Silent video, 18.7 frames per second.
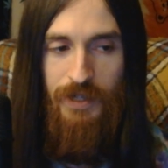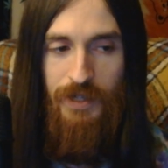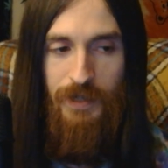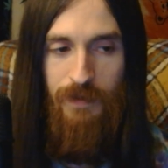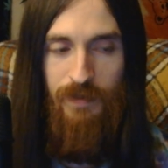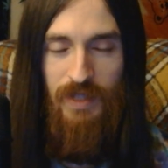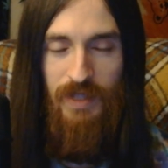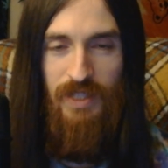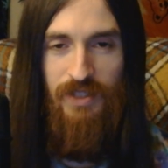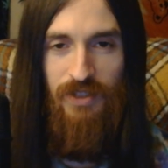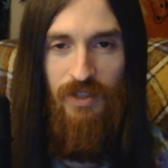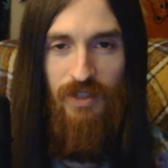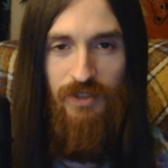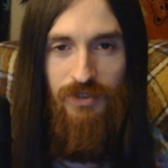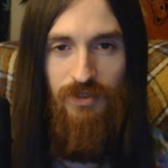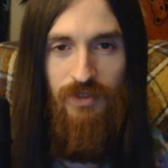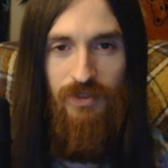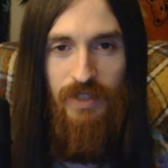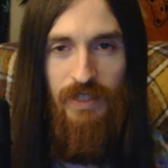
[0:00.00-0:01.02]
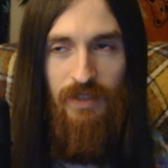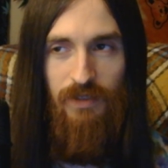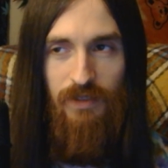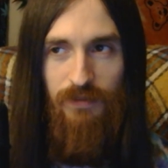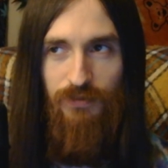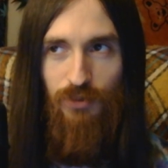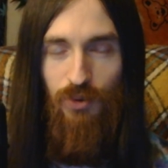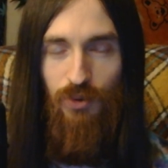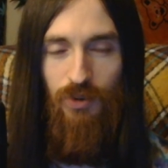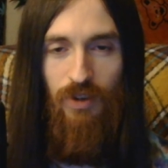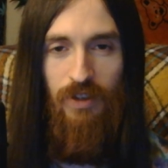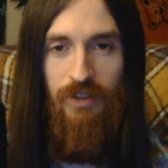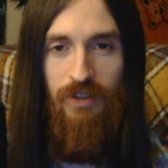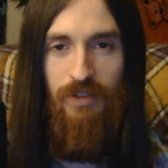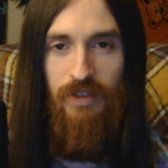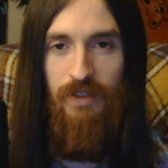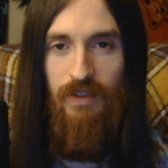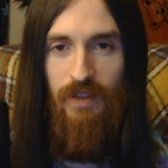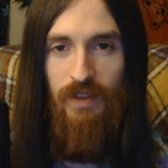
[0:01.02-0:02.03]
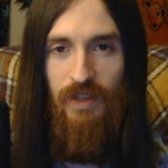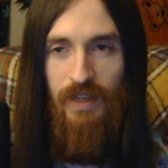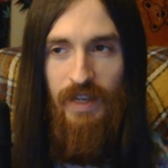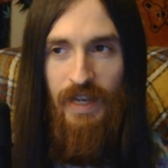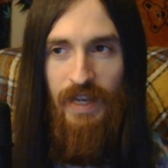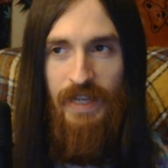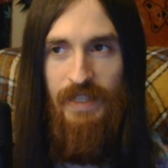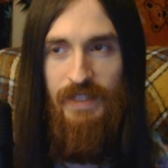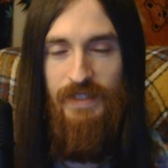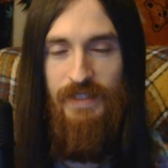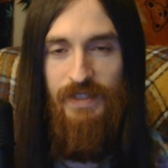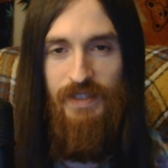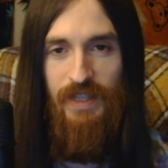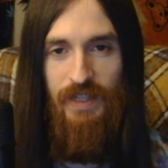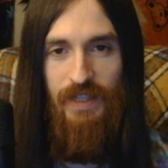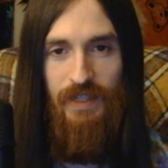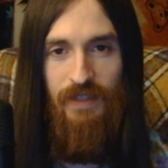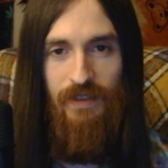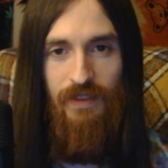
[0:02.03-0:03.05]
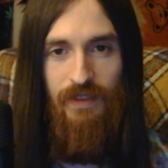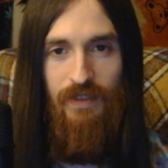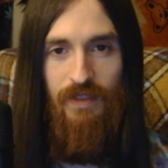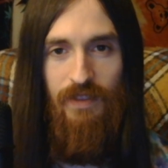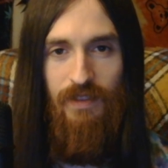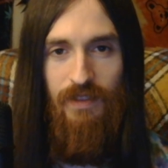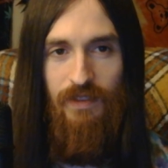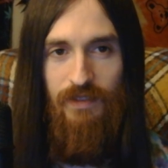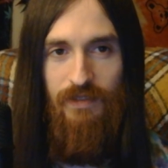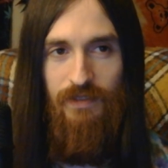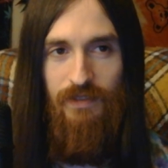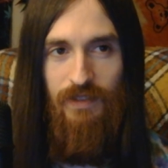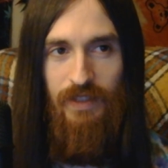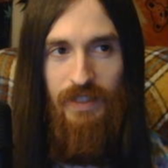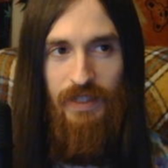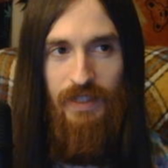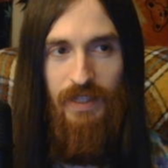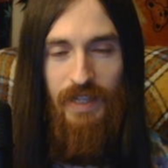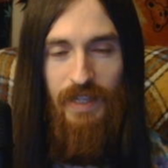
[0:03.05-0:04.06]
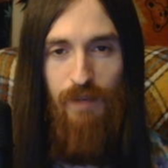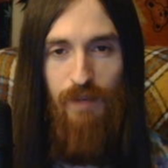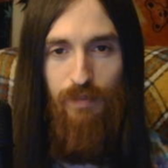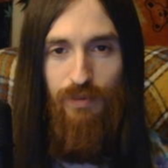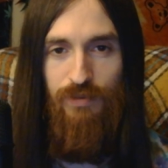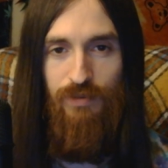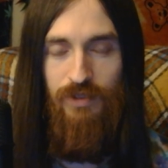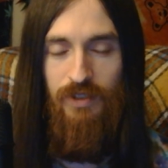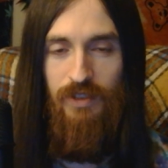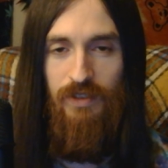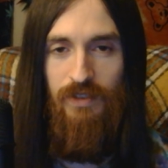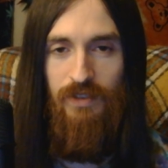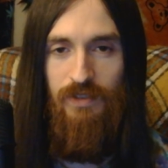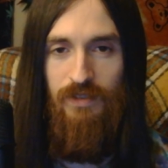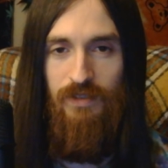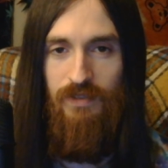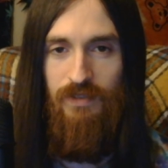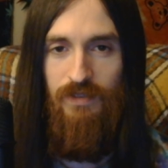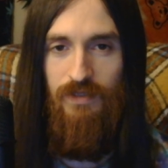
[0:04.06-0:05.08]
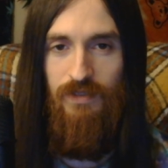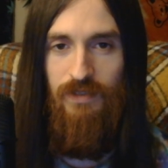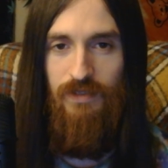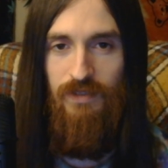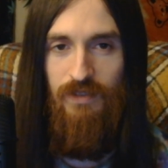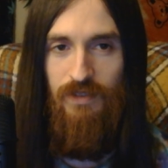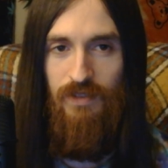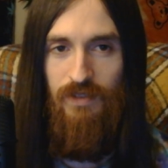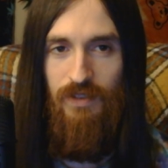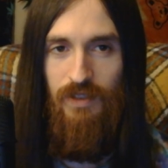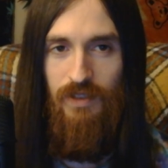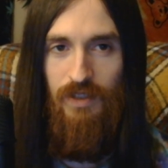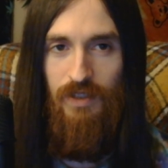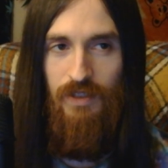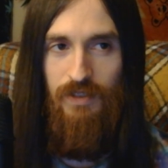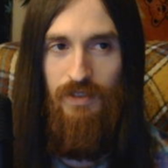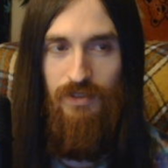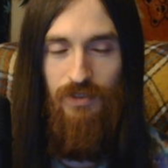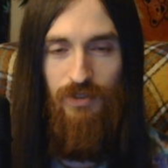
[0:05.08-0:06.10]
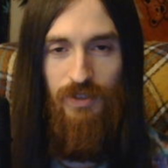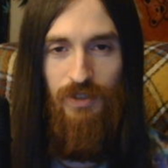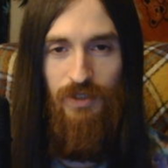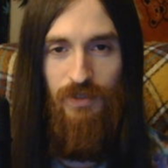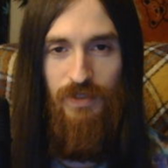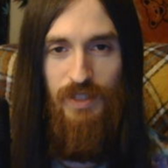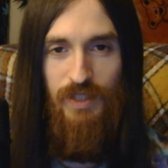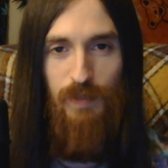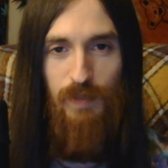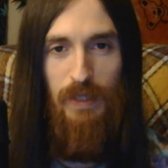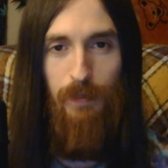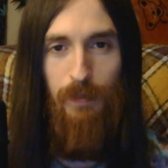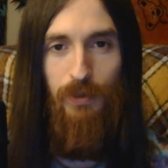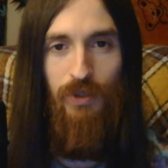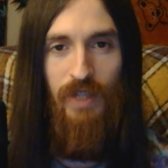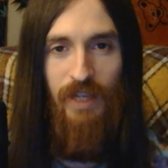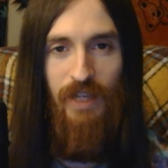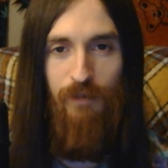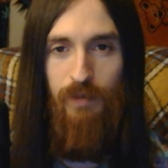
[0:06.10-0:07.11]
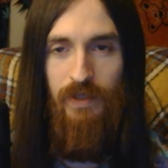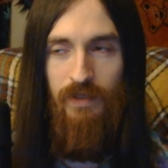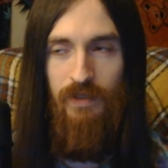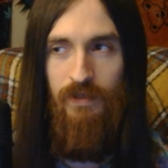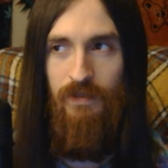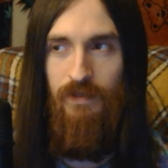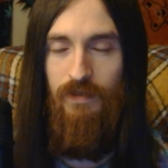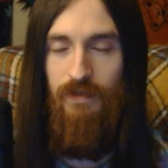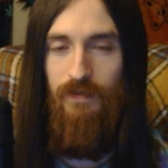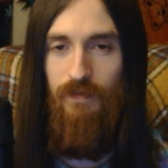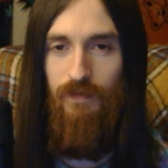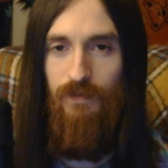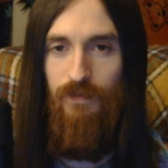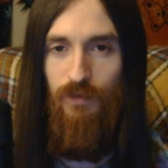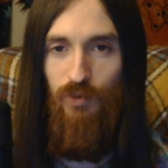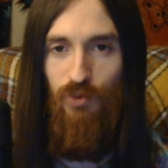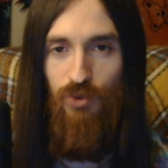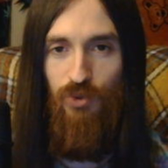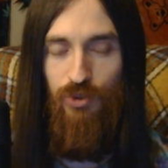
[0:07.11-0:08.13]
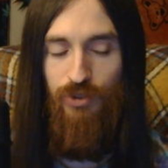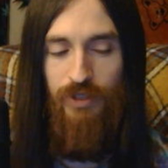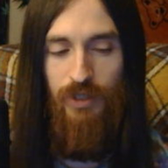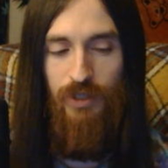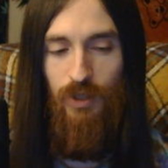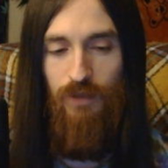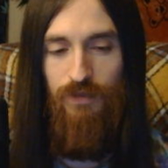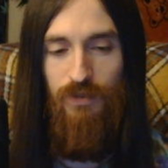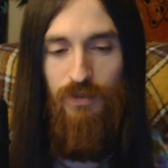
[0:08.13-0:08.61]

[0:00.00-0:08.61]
He's also the 492nd emperor. So these people have been ruling over the